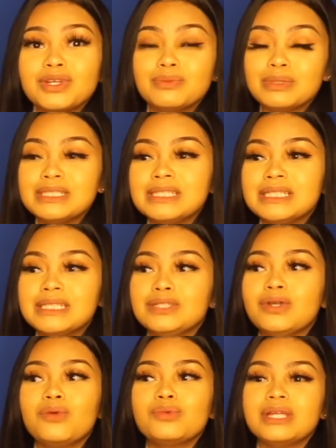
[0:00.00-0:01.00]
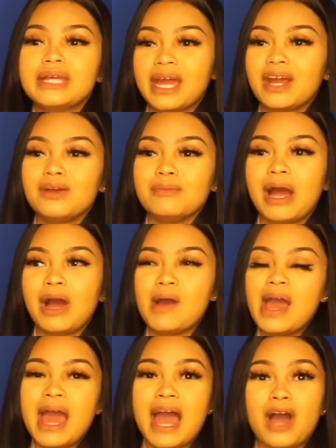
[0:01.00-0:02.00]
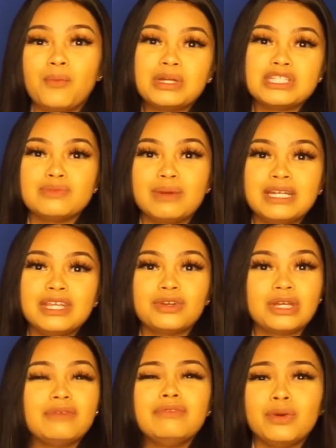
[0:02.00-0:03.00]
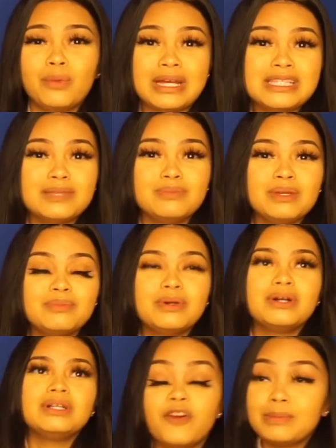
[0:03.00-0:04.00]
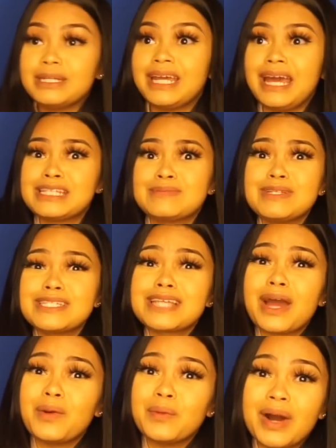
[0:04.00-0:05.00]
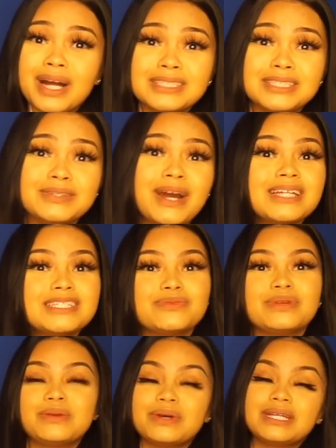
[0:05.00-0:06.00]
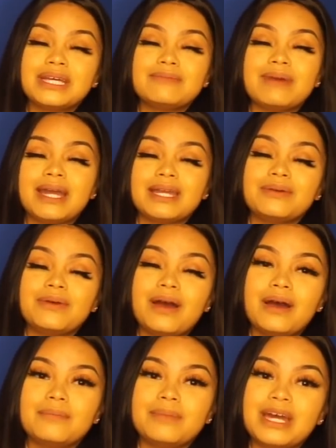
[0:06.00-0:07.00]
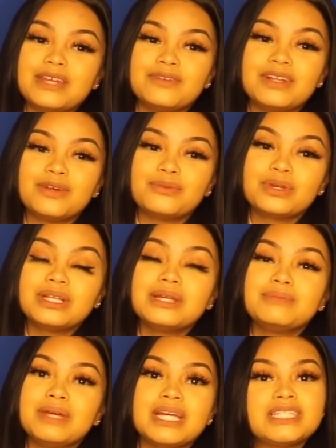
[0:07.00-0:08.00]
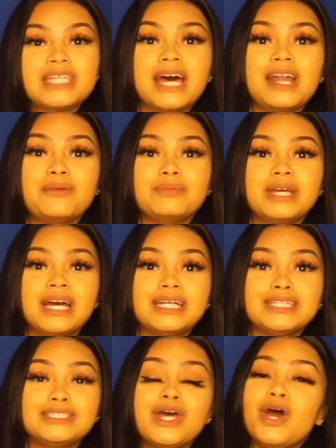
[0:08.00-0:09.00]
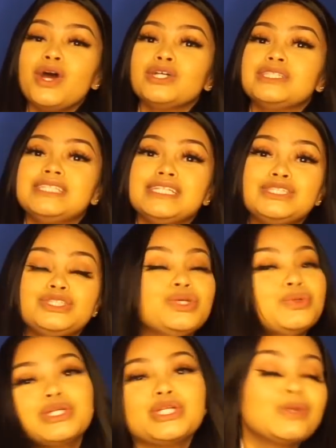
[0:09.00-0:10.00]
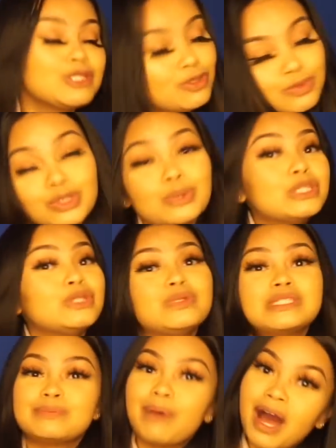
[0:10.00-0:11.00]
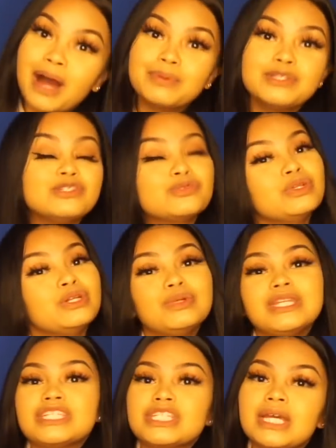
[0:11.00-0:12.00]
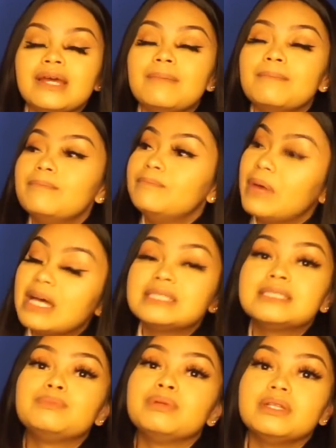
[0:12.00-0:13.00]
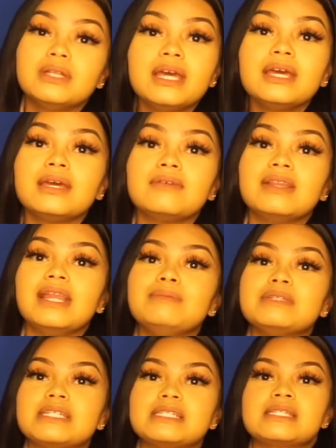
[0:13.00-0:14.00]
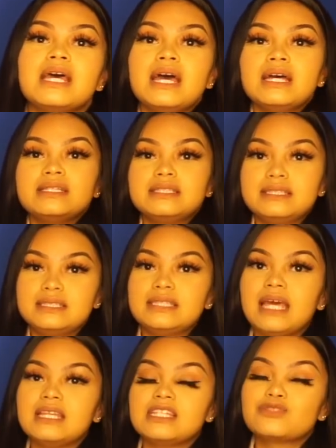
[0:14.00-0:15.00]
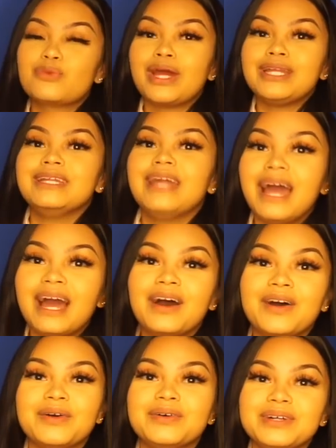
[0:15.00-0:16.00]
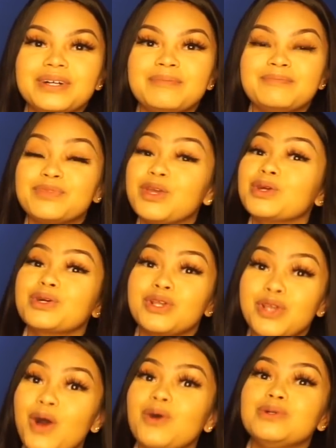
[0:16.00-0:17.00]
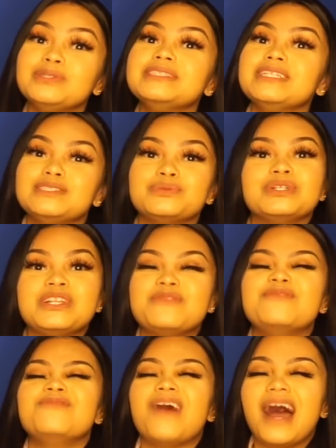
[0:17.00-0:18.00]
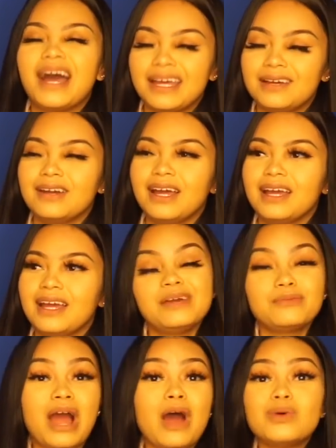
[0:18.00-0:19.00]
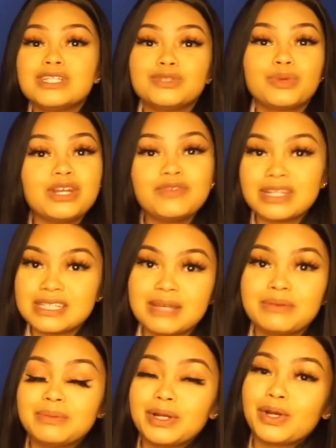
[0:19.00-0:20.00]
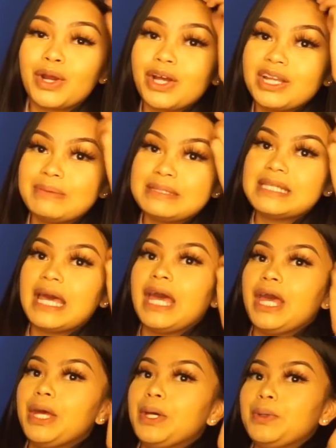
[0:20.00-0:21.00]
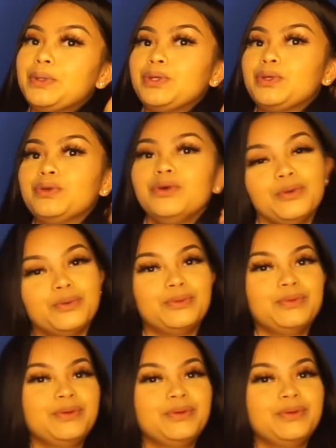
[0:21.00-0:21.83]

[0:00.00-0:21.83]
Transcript: their business and don't really care about how much money they're giving away to people. For me to get as much as I want to, I just really want to give Baddieville a really big shout out because, sis, you already know what you're doing. You was popping, you was really with the shit, and best believe, and let me just say this right now, their clothes is really fine, okay? I wasn't ready for the summer, but girl, let me tell you,